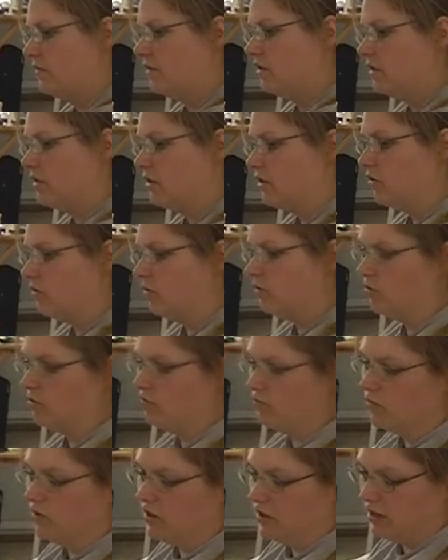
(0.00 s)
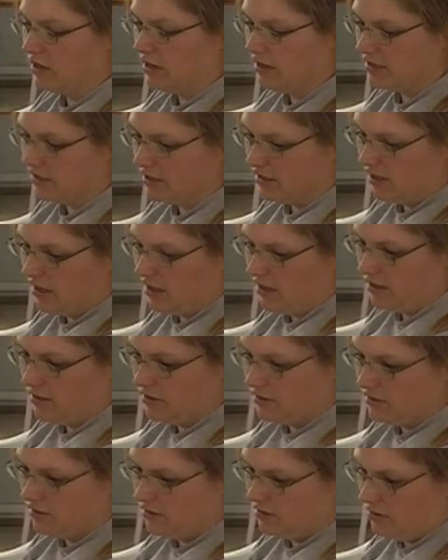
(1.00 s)
really nice
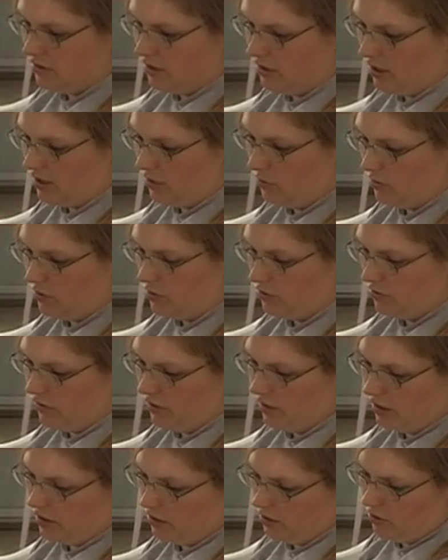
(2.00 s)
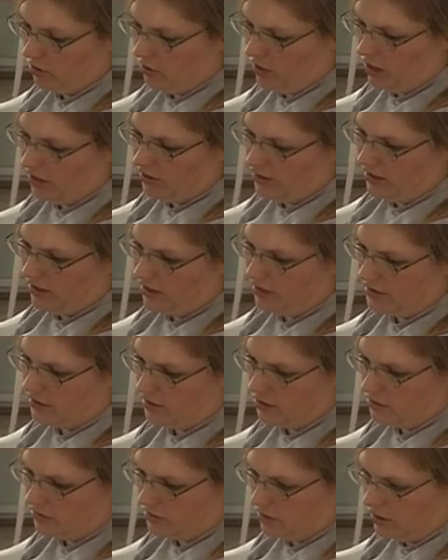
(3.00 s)
designs, you kind of wonder, like, oh, how did they get that
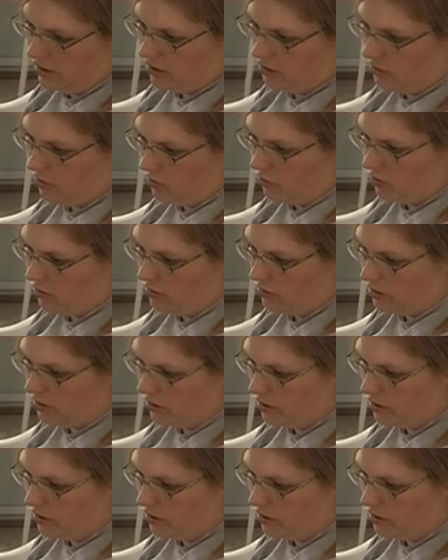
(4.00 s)
on there, or,